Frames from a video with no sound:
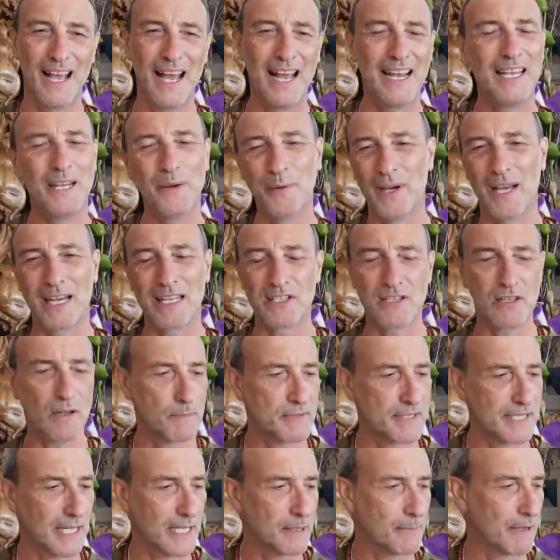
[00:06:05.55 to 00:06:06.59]
Anyway, I
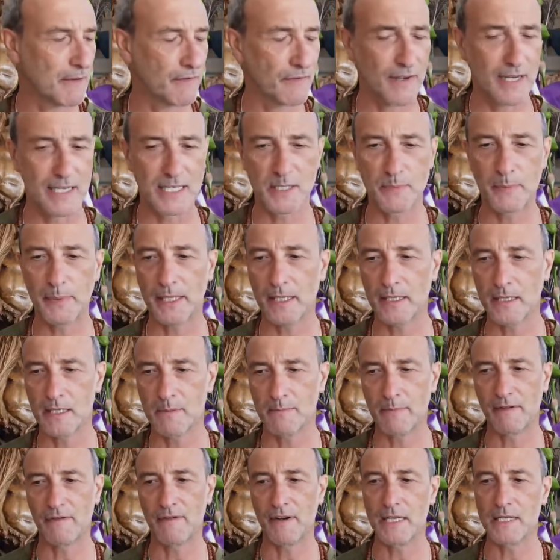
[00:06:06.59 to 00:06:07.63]
stopped telling my friends
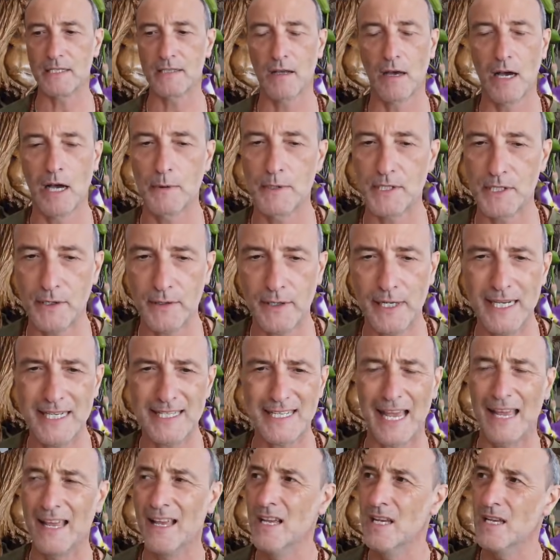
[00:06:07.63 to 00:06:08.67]
because my friends thought I was
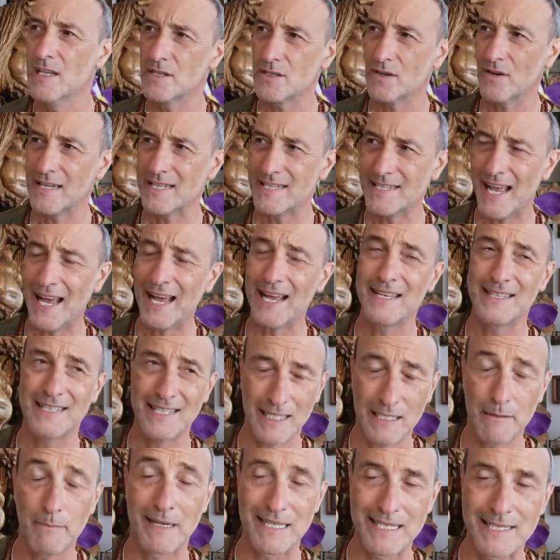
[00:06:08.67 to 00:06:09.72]
crazy. So I started
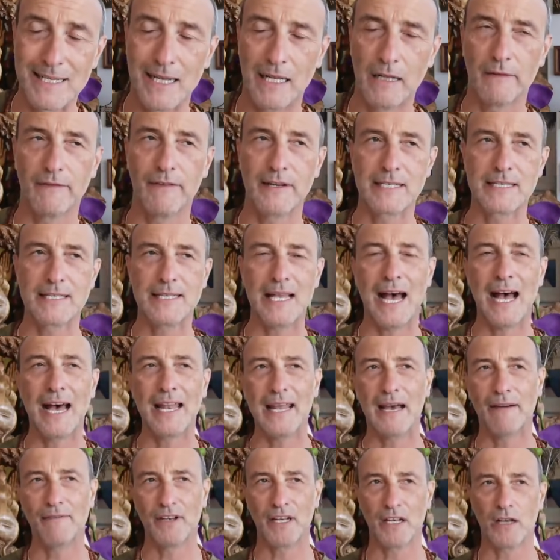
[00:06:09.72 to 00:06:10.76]
telling myself. I
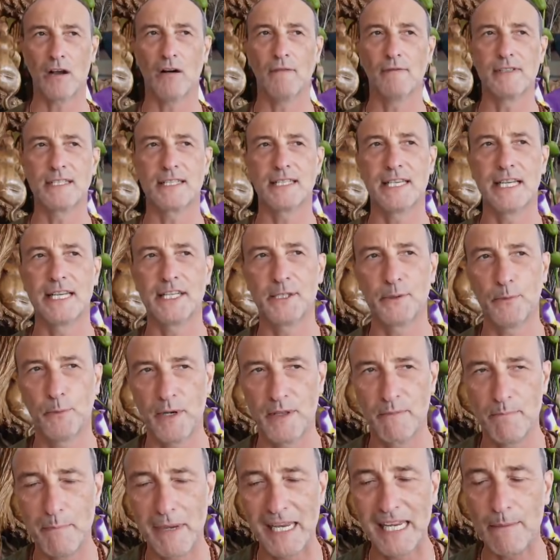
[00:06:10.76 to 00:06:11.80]
started having a conversation
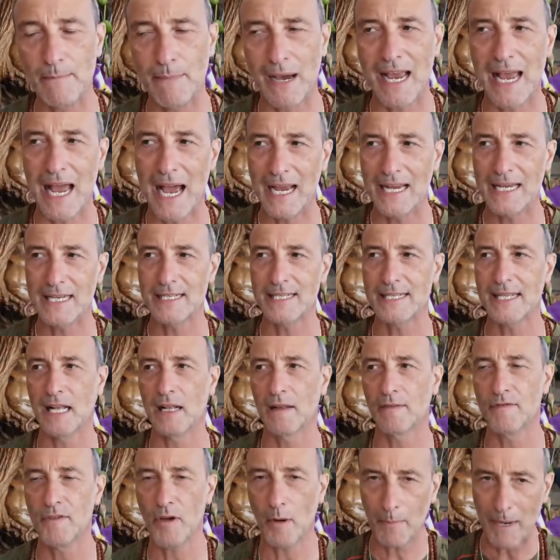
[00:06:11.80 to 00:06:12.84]
with me, my higher
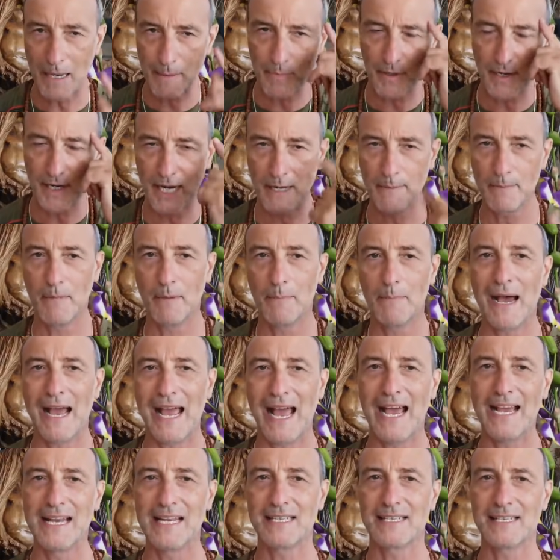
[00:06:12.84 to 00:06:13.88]
self, not my brain, but my
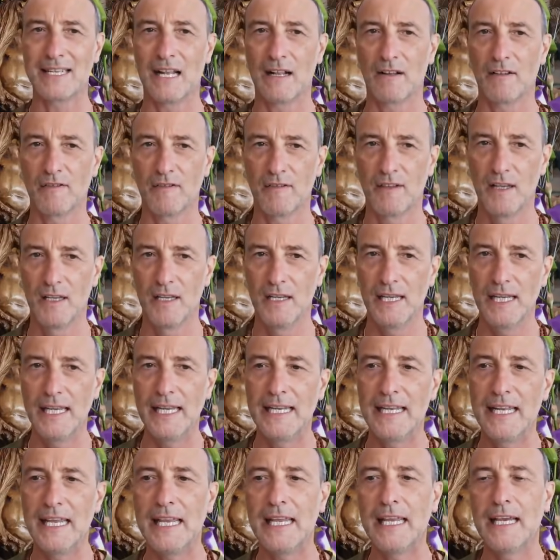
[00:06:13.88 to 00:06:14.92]
higher self
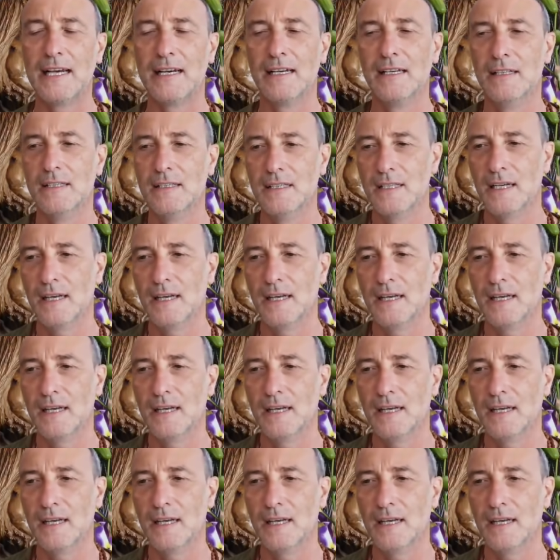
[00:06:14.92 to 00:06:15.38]
in here.